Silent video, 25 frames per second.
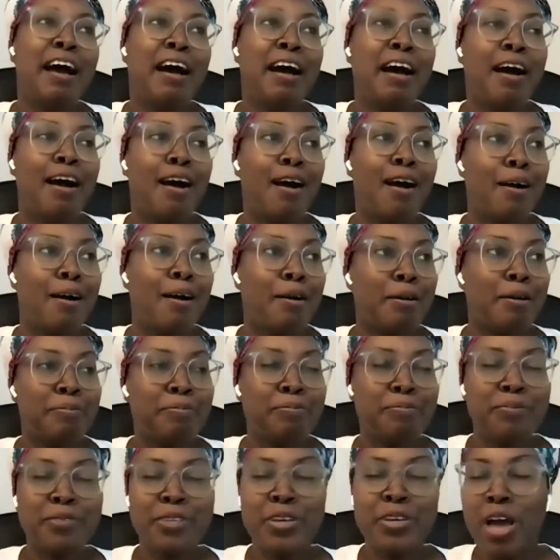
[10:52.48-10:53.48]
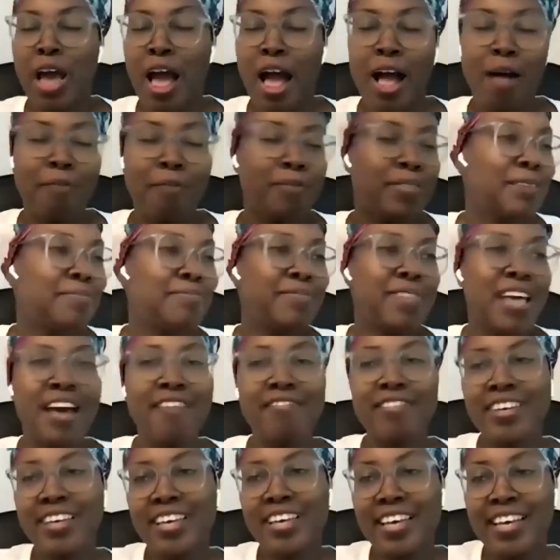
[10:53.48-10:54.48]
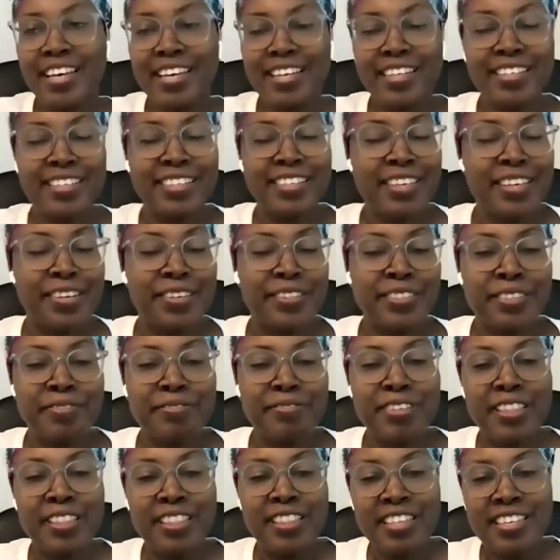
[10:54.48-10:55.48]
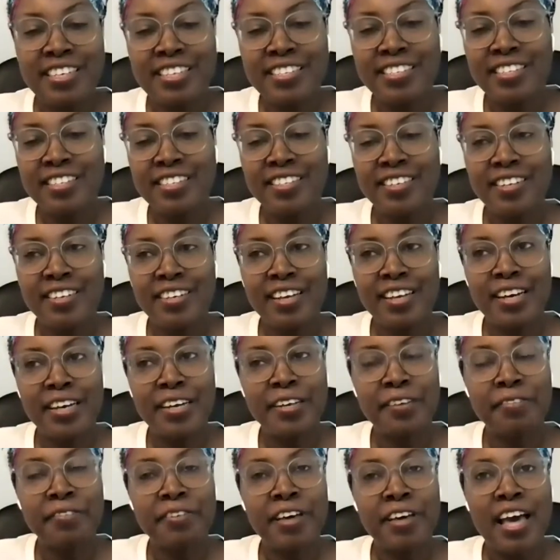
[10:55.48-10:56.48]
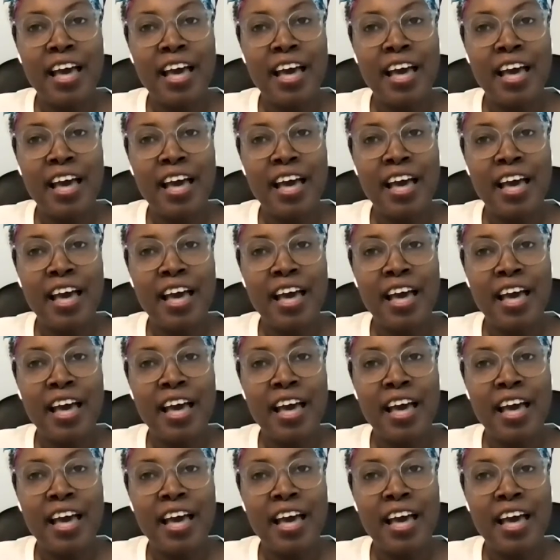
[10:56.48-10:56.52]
uh, you know, helping them navigate, you know, different things in their life.